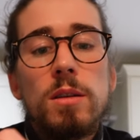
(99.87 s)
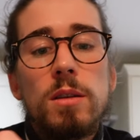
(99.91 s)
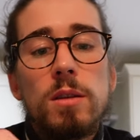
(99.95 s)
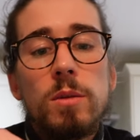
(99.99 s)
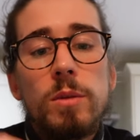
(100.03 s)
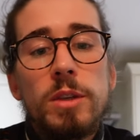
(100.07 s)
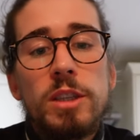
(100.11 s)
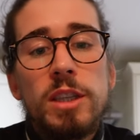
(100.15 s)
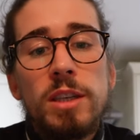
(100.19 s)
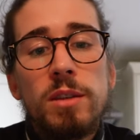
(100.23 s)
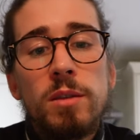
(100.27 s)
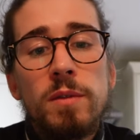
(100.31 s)

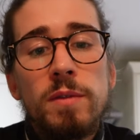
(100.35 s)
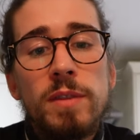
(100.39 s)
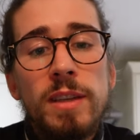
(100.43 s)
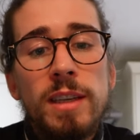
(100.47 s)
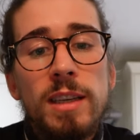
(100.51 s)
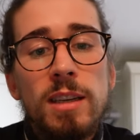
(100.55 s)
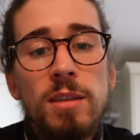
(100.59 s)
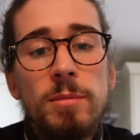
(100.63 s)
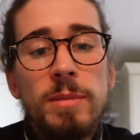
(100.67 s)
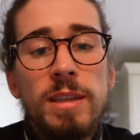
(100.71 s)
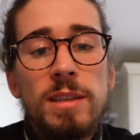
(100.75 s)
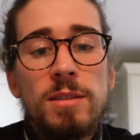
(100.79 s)
which I don't think
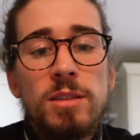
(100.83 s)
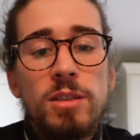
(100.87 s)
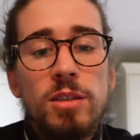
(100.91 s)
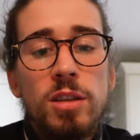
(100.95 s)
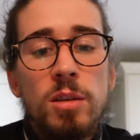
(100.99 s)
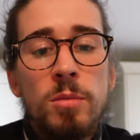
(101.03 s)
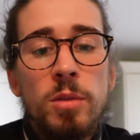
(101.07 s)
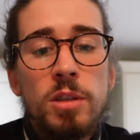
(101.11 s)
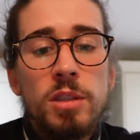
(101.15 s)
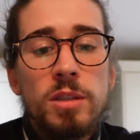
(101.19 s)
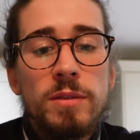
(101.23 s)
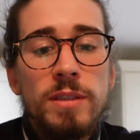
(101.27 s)
it'll make
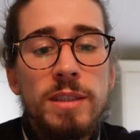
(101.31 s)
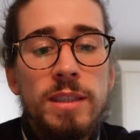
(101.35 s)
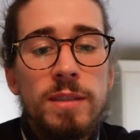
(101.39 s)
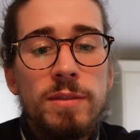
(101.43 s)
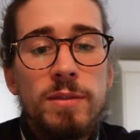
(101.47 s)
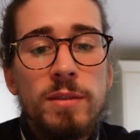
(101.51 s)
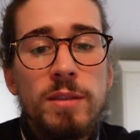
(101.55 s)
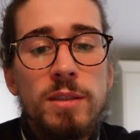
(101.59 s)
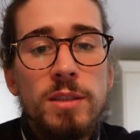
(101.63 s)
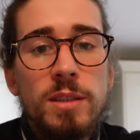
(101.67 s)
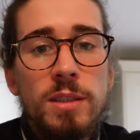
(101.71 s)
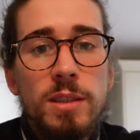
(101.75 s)
too much of a
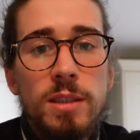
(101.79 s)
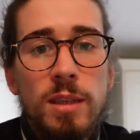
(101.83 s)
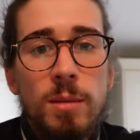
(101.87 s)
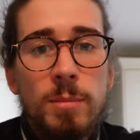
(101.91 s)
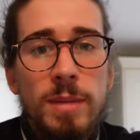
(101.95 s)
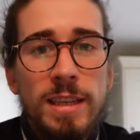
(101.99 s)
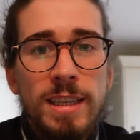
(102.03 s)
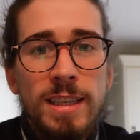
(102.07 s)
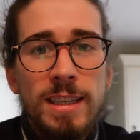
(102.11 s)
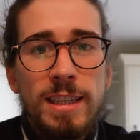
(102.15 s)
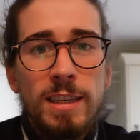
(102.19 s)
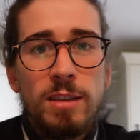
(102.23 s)
difference. I
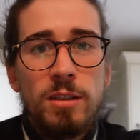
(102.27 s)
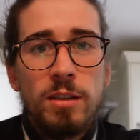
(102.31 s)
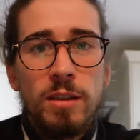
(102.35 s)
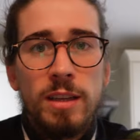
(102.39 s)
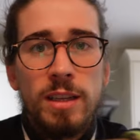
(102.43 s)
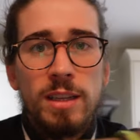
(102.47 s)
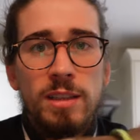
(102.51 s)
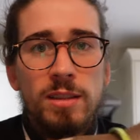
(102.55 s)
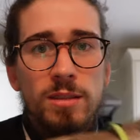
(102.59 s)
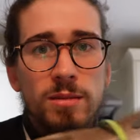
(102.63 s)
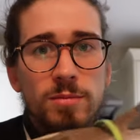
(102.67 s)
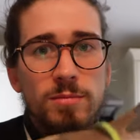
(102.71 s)
might get
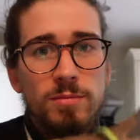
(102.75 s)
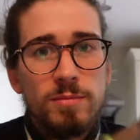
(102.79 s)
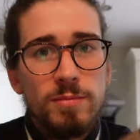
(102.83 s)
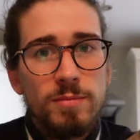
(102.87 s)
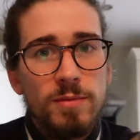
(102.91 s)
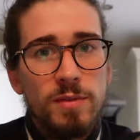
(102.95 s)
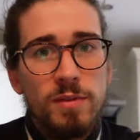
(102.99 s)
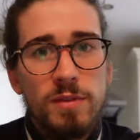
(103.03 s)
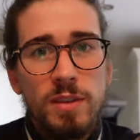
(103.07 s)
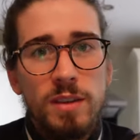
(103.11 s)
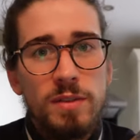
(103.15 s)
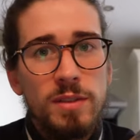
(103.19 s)
another
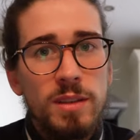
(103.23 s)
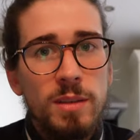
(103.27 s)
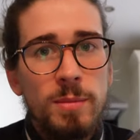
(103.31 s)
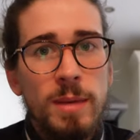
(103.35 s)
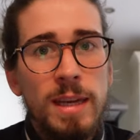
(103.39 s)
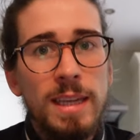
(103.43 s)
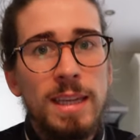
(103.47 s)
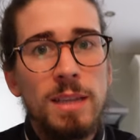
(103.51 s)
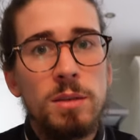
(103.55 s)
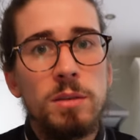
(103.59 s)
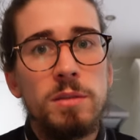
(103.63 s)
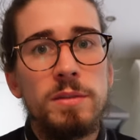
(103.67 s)
50
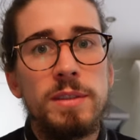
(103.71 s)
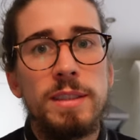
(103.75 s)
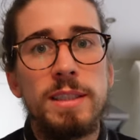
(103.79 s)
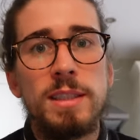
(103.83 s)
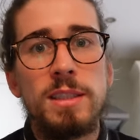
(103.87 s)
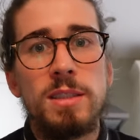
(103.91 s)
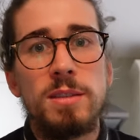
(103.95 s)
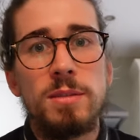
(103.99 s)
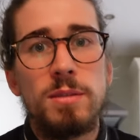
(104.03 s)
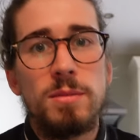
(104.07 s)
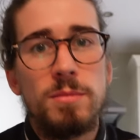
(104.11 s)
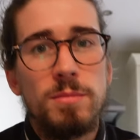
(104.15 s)
mile out of
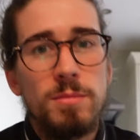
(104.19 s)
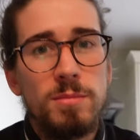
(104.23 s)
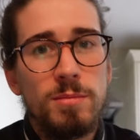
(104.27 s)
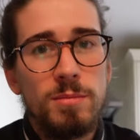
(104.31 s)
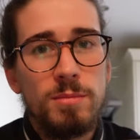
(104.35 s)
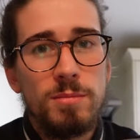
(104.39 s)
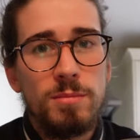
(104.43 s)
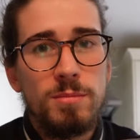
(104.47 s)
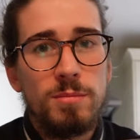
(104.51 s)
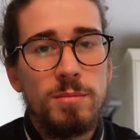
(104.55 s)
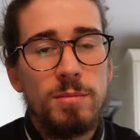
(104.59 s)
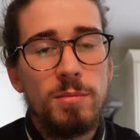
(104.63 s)
these
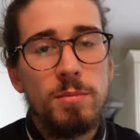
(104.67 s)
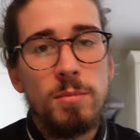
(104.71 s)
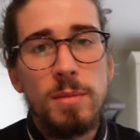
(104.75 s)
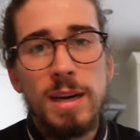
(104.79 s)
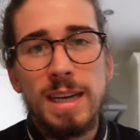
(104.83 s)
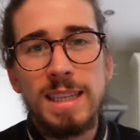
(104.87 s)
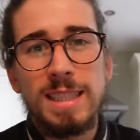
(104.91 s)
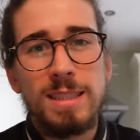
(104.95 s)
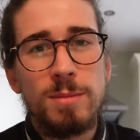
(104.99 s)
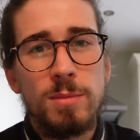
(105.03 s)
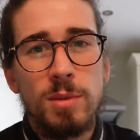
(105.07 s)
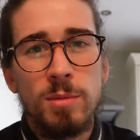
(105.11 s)

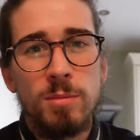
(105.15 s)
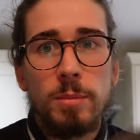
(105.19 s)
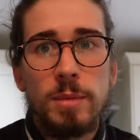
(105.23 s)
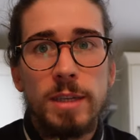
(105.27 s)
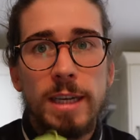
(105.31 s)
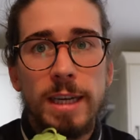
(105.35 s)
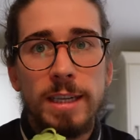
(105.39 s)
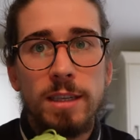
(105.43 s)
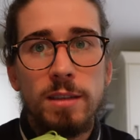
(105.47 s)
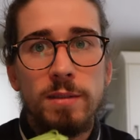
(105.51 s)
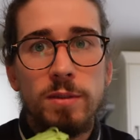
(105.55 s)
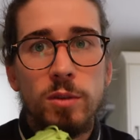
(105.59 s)
maximum.
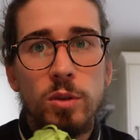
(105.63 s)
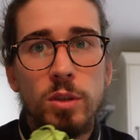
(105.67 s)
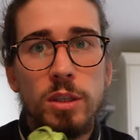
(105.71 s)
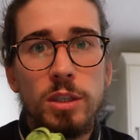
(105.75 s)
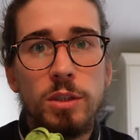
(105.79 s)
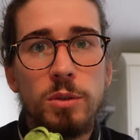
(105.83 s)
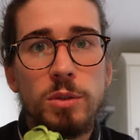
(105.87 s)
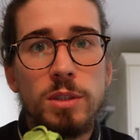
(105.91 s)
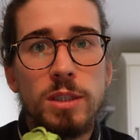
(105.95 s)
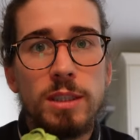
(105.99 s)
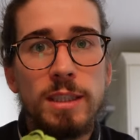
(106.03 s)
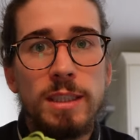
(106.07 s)
Kind of only
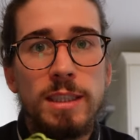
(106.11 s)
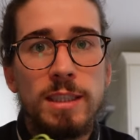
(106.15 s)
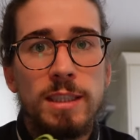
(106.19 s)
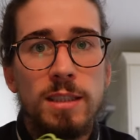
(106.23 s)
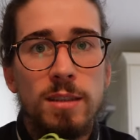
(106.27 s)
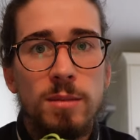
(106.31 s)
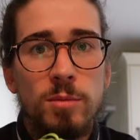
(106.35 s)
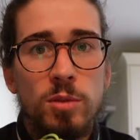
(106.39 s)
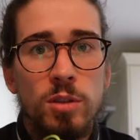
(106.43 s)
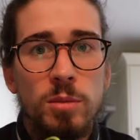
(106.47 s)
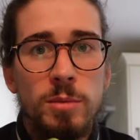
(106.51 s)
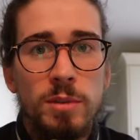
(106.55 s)
using these at
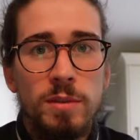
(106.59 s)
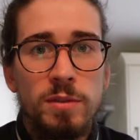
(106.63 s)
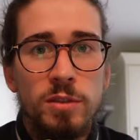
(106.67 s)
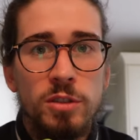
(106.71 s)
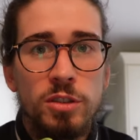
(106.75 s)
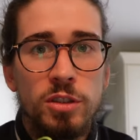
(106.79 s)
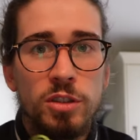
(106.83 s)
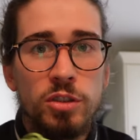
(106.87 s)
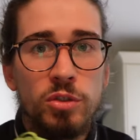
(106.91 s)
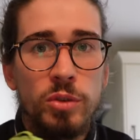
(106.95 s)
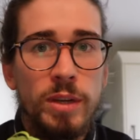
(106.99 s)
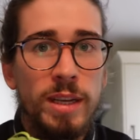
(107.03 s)
the moment for
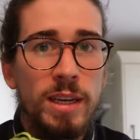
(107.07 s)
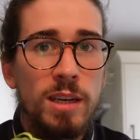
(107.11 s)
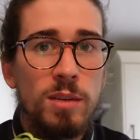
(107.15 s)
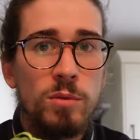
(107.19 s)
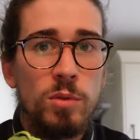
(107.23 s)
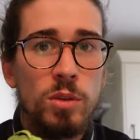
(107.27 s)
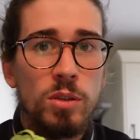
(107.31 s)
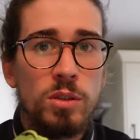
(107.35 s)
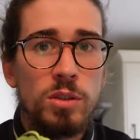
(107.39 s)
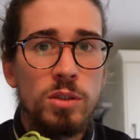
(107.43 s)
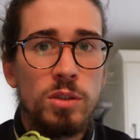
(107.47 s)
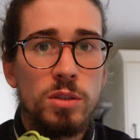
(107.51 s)
just training
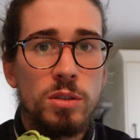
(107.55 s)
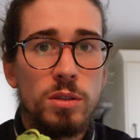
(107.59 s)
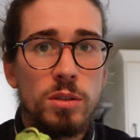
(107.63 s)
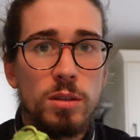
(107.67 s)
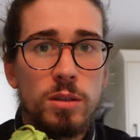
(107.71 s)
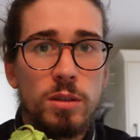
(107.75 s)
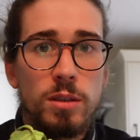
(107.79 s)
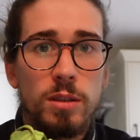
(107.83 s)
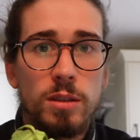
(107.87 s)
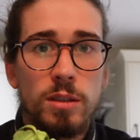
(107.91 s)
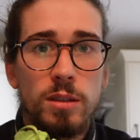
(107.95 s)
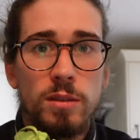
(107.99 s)
runs.
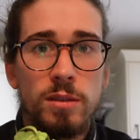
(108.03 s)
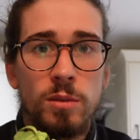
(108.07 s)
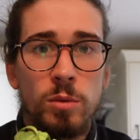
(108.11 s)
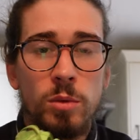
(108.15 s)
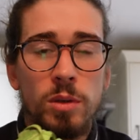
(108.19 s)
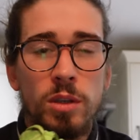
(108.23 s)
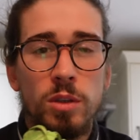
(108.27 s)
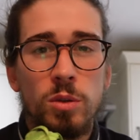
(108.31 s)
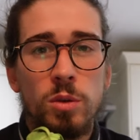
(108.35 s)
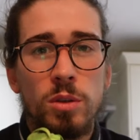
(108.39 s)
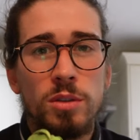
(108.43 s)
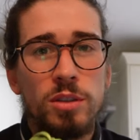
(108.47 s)
If I
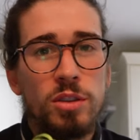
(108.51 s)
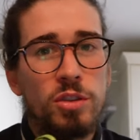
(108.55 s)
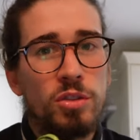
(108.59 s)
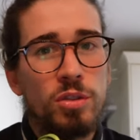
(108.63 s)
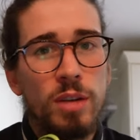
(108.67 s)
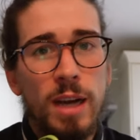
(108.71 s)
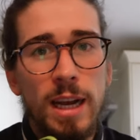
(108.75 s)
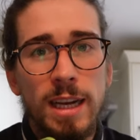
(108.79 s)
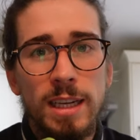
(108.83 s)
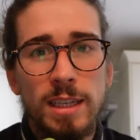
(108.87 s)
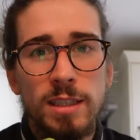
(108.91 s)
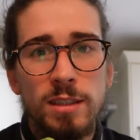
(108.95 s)
want to go on the
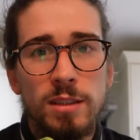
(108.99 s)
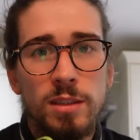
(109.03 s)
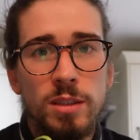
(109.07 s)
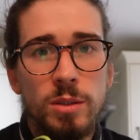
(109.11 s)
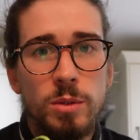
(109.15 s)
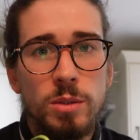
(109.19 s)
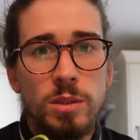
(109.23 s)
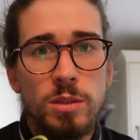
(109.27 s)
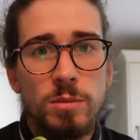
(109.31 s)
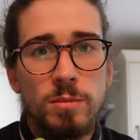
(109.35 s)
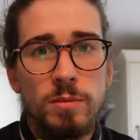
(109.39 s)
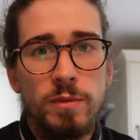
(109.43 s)
track and
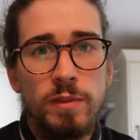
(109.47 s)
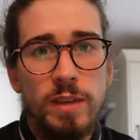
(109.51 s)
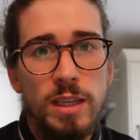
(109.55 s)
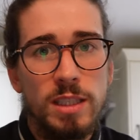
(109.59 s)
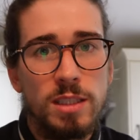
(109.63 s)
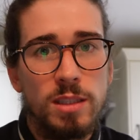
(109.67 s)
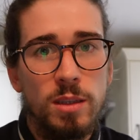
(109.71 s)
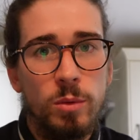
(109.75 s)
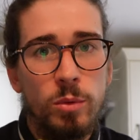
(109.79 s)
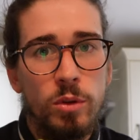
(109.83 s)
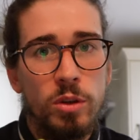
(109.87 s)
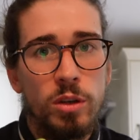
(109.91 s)
do some
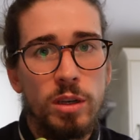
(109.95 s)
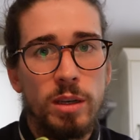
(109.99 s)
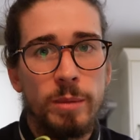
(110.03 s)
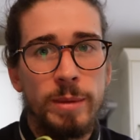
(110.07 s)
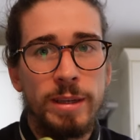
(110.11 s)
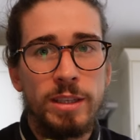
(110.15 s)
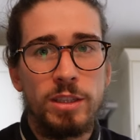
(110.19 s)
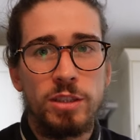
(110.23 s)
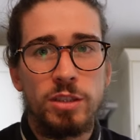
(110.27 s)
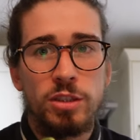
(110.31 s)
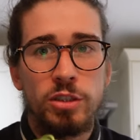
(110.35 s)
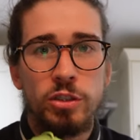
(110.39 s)
faster work, I
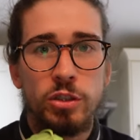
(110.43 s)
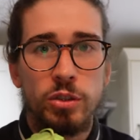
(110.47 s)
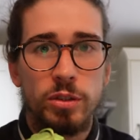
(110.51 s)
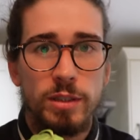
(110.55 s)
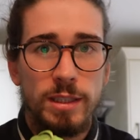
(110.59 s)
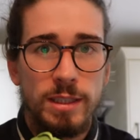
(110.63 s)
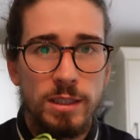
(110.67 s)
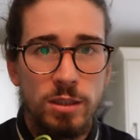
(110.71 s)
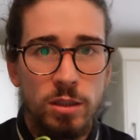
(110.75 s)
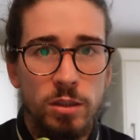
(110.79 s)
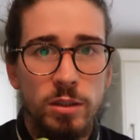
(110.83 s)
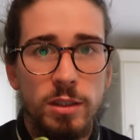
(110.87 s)
might just chuck
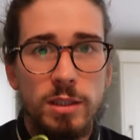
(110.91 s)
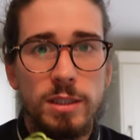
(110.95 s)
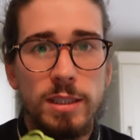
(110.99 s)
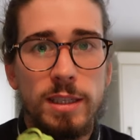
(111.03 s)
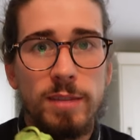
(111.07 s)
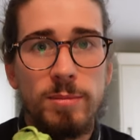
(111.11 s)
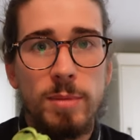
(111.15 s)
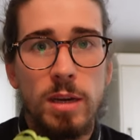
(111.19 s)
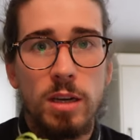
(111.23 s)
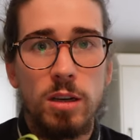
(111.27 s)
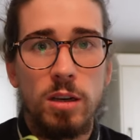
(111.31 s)
these on to save my